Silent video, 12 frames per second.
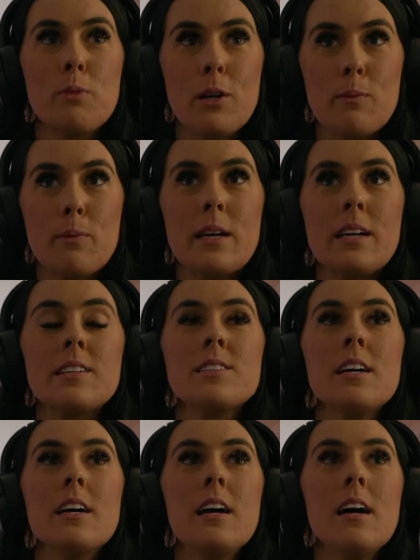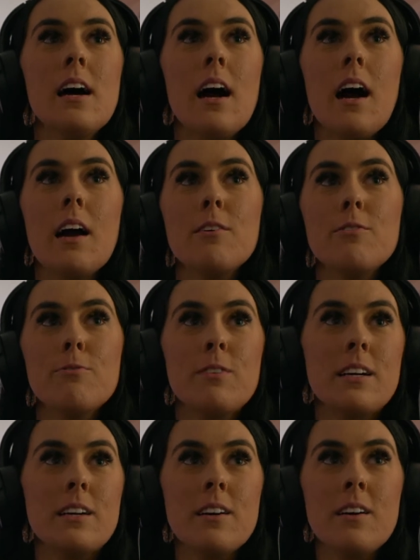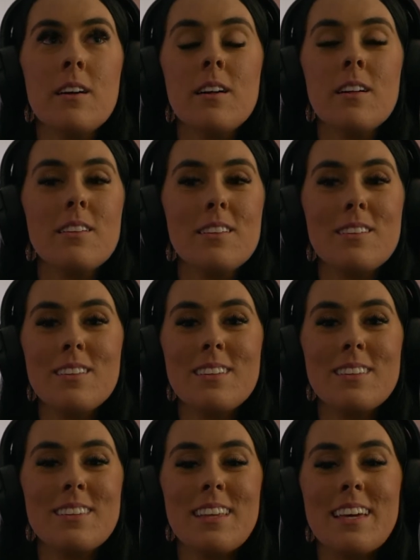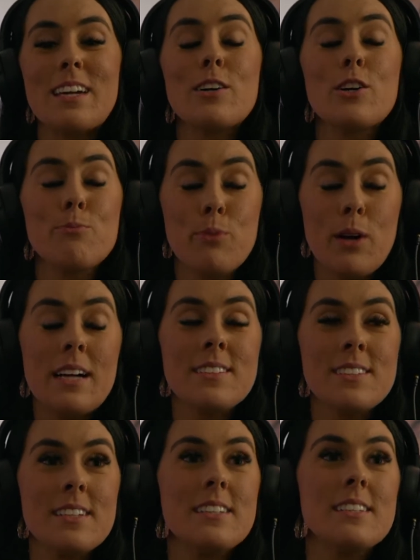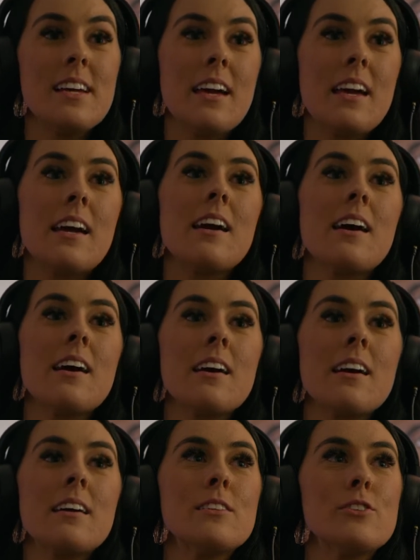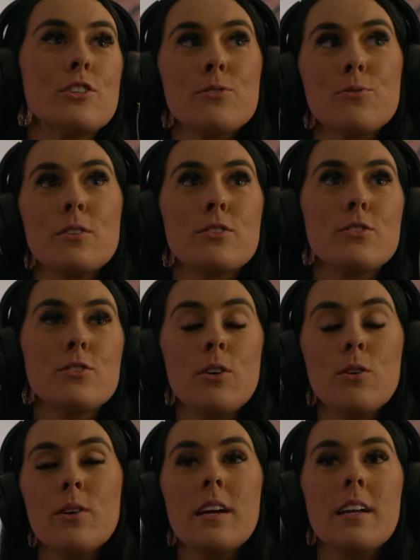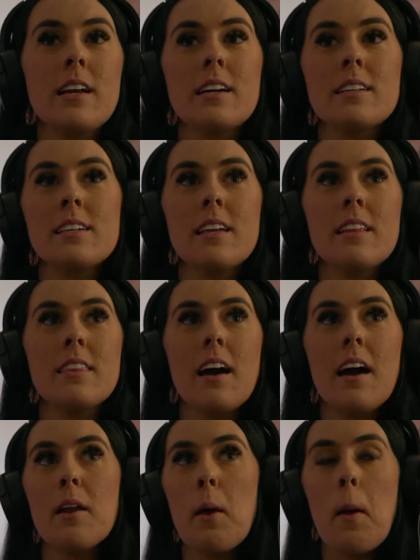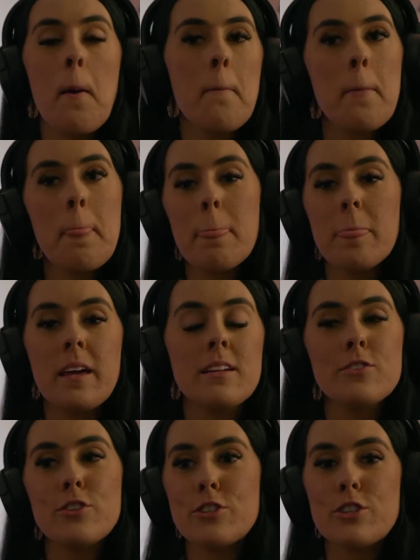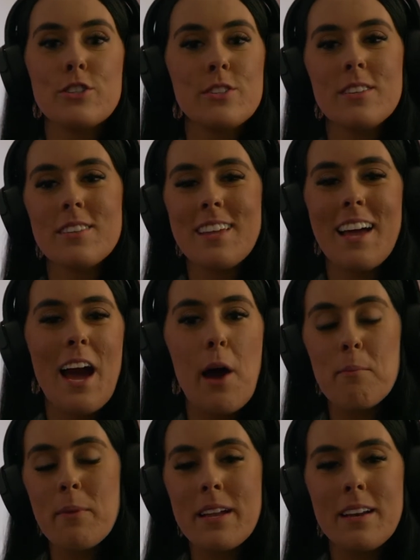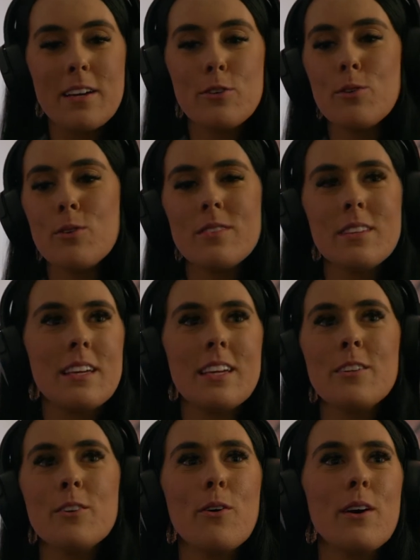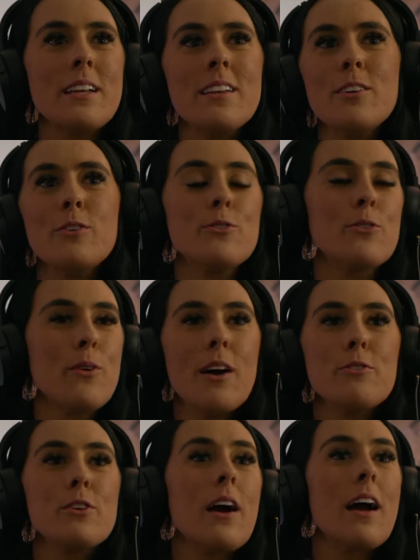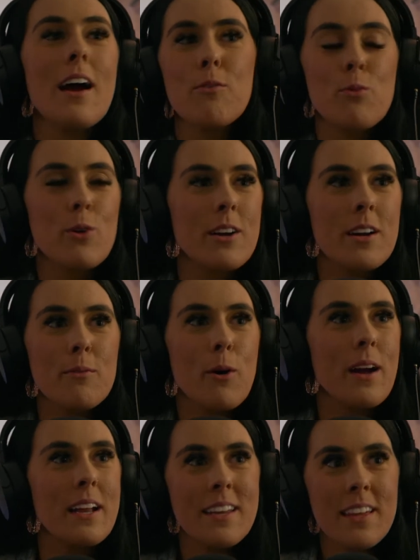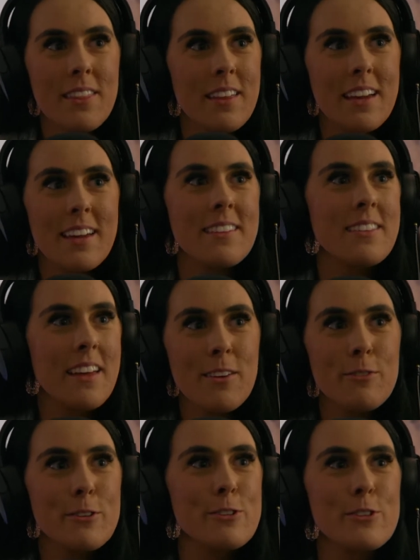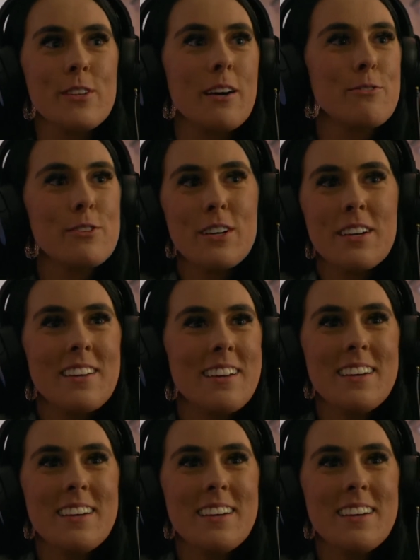purpose. I feel like present day, I just feel so connected that things just happen. I don't like, you don't have to worry about anything in life. You just have to